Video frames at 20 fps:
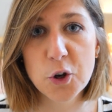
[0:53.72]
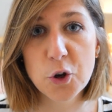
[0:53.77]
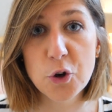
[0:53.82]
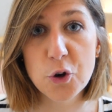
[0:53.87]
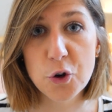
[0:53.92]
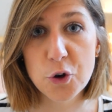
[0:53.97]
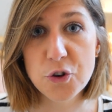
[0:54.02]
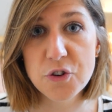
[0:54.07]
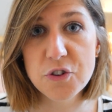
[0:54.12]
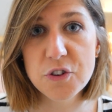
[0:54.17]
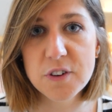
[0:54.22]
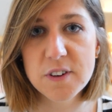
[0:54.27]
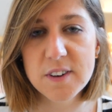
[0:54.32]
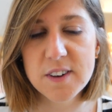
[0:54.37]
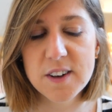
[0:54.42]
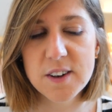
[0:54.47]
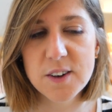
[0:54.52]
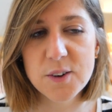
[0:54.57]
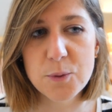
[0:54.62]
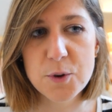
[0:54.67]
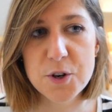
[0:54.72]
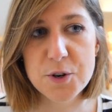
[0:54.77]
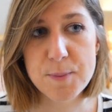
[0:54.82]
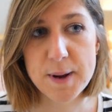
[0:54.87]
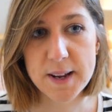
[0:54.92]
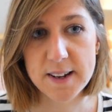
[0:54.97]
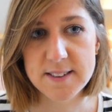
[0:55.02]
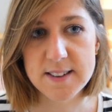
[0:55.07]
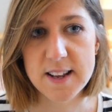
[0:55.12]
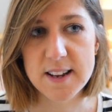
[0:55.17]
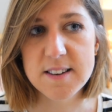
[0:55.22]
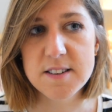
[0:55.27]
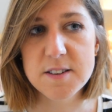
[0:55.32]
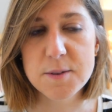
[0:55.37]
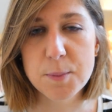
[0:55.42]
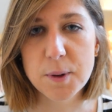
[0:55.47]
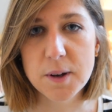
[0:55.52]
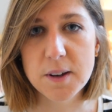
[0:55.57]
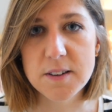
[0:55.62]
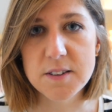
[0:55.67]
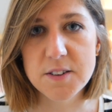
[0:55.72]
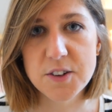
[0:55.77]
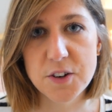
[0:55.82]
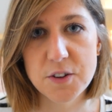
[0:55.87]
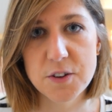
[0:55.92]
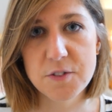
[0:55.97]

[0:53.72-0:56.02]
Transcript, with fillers: good, which makes sense because, you know,